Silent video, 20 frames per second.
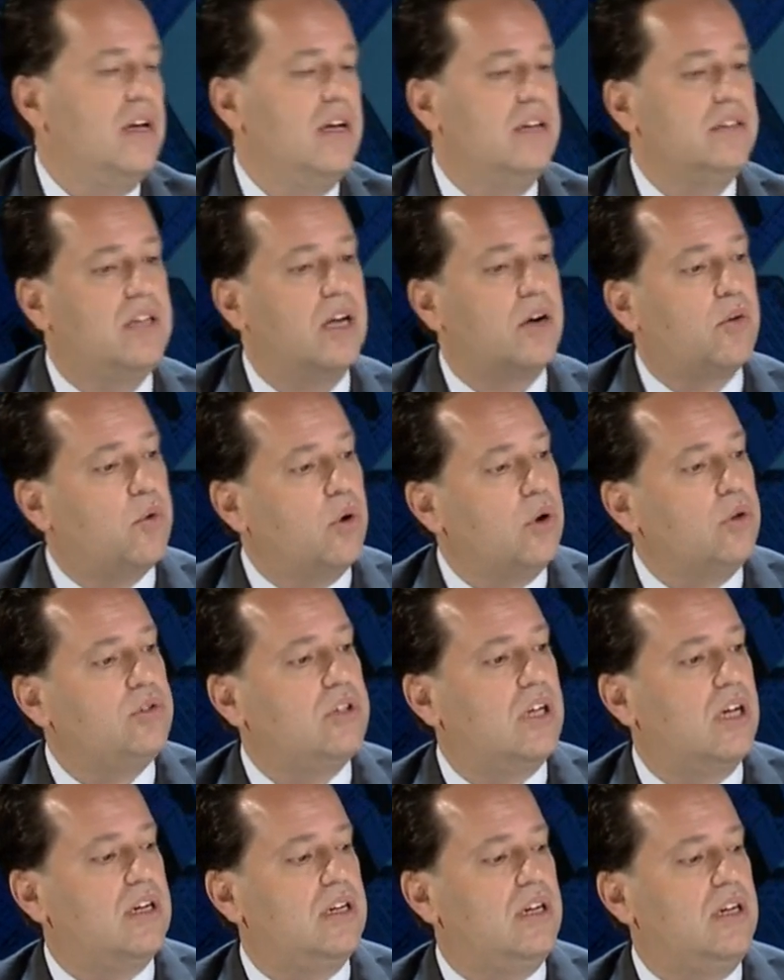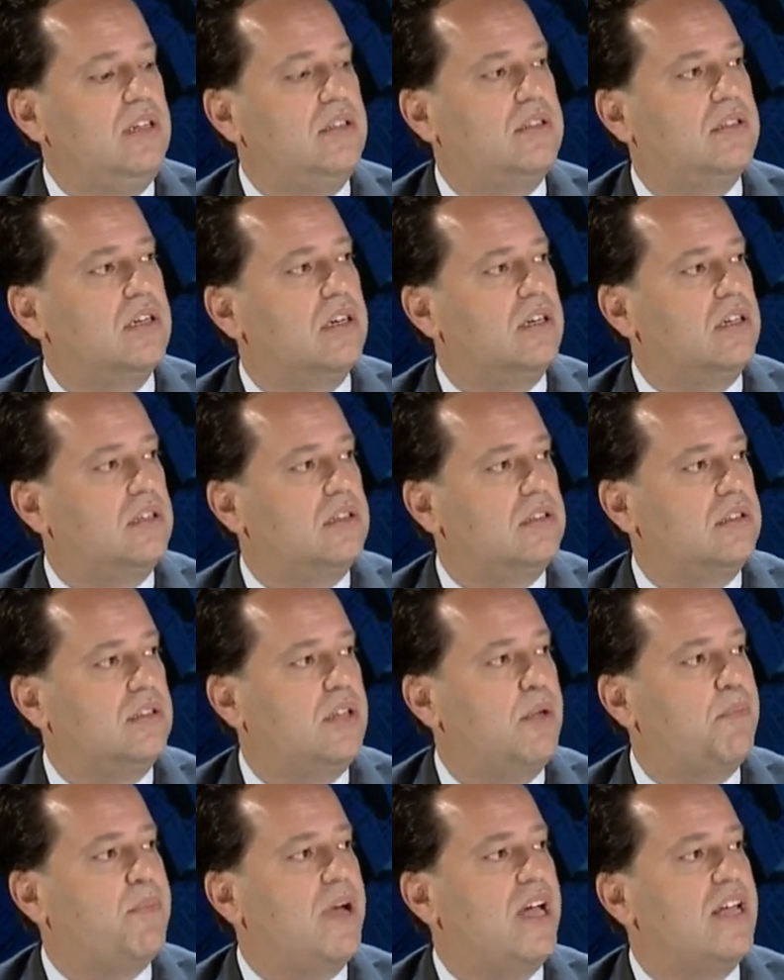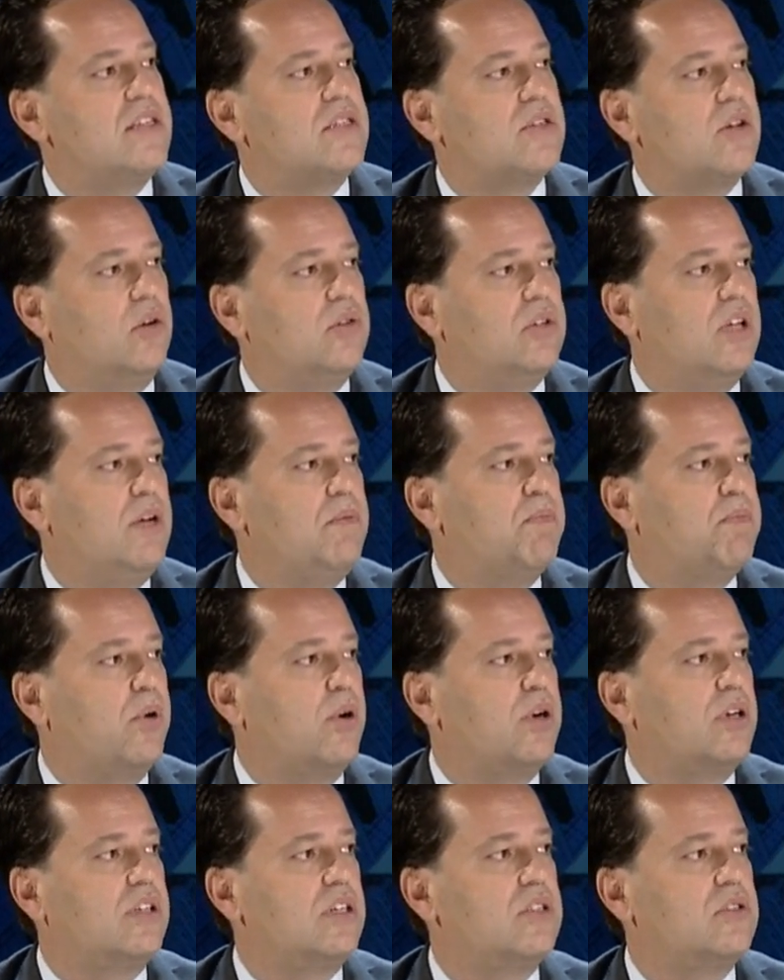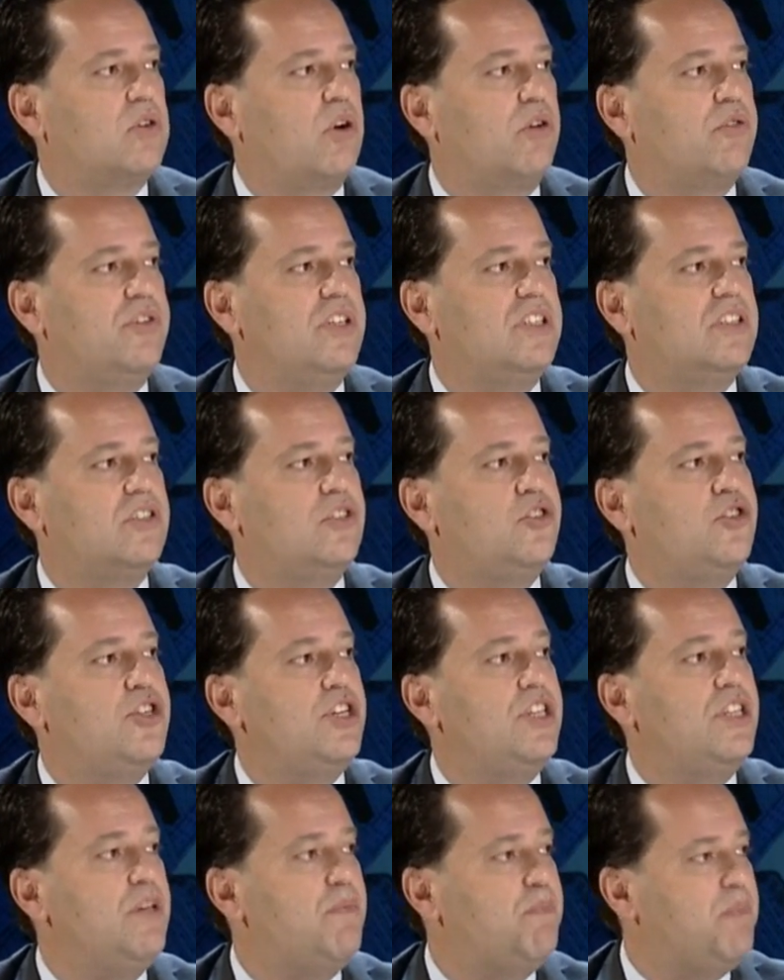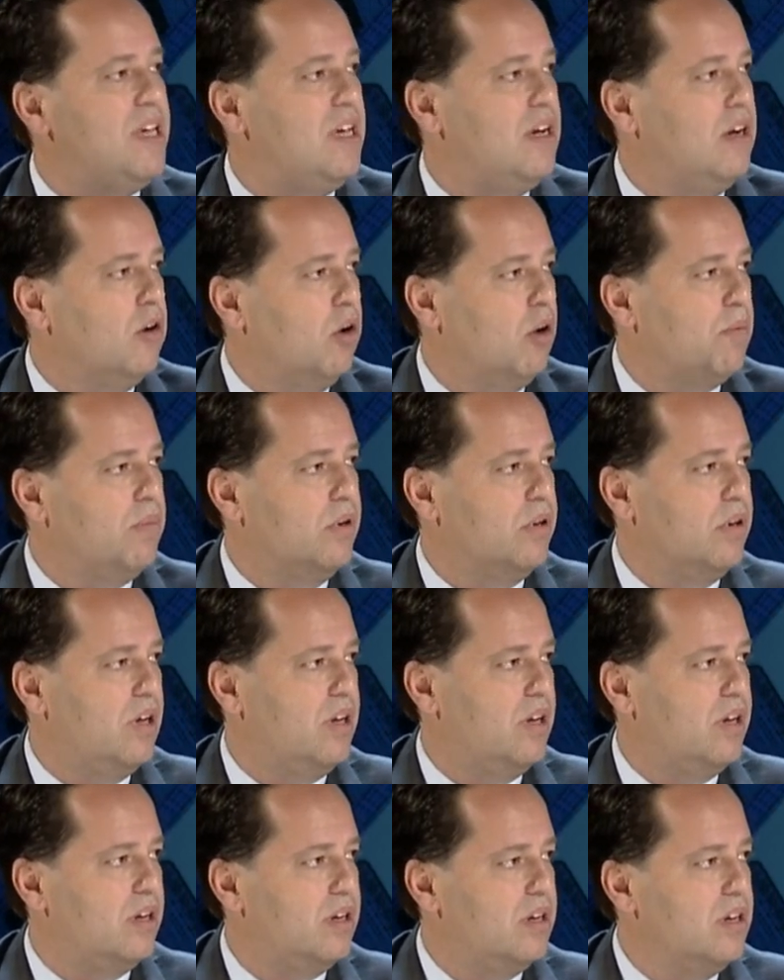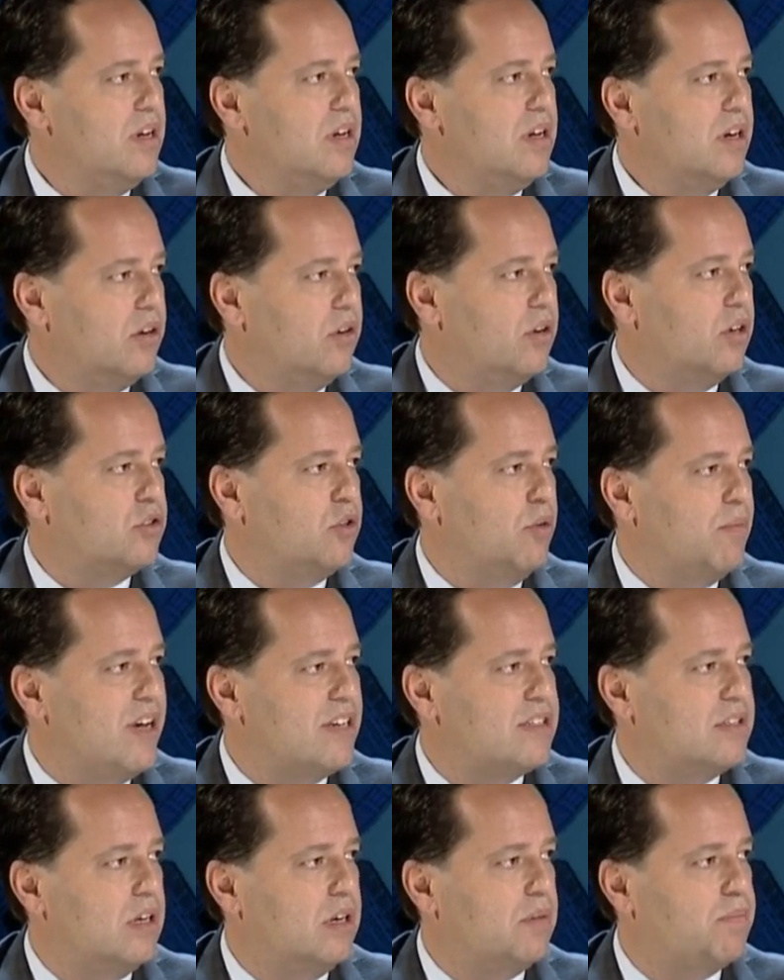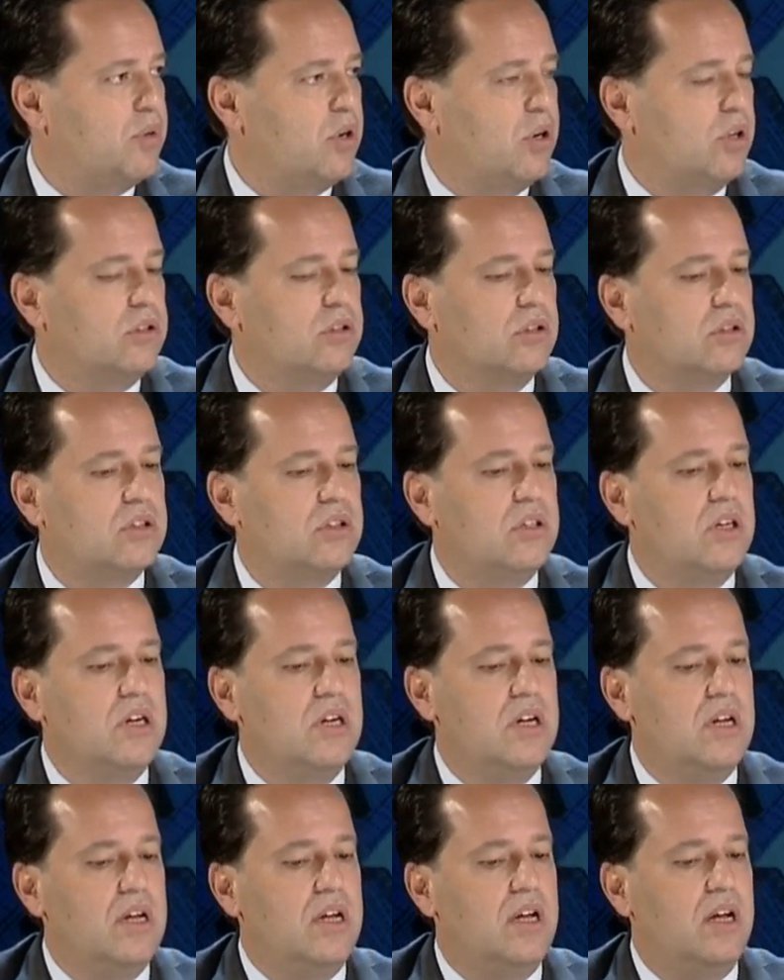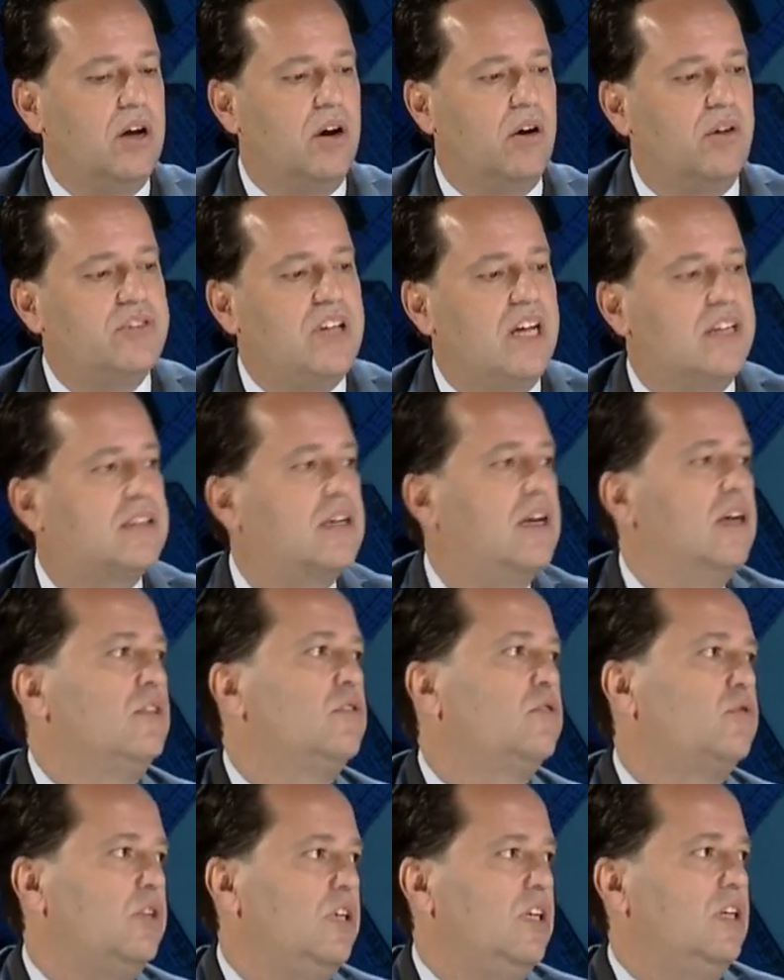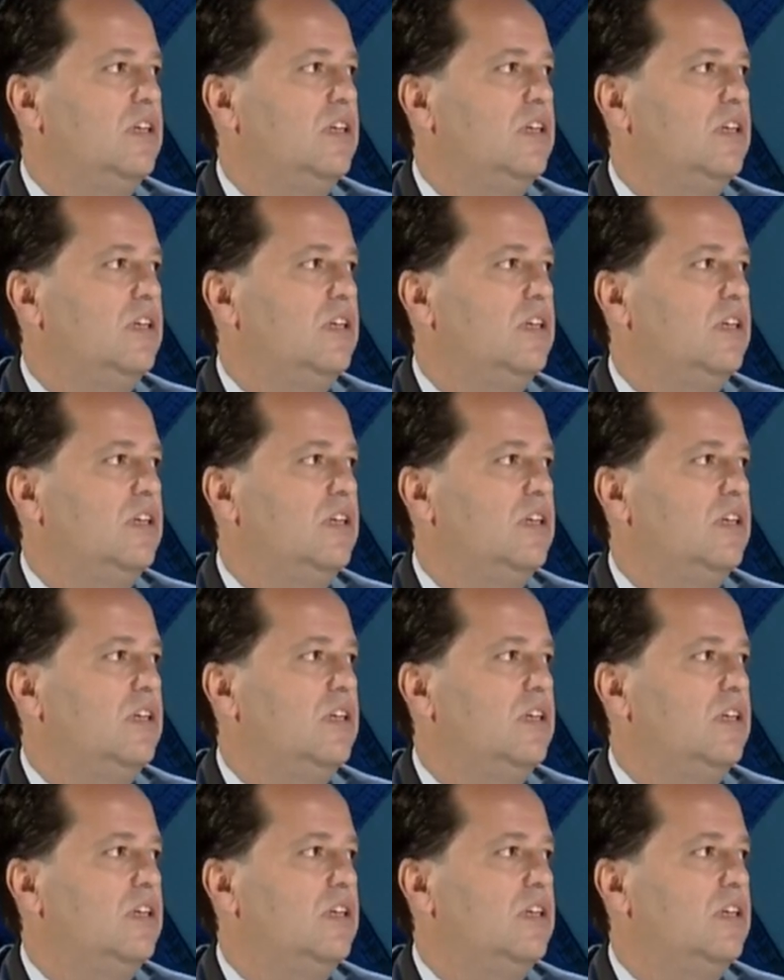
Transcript: The quota, in turn, depends on the importance of its GDP, global gross domestic product, of that country